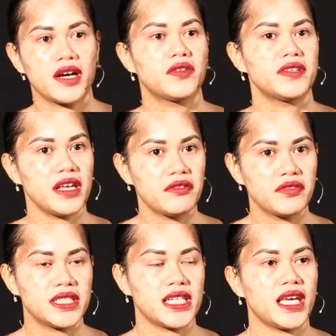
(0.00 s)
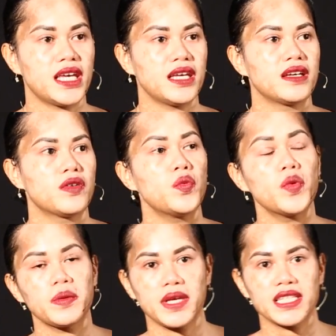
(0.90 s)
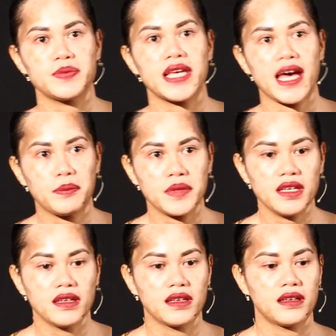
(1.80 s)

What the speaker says: out every day what makes me happy.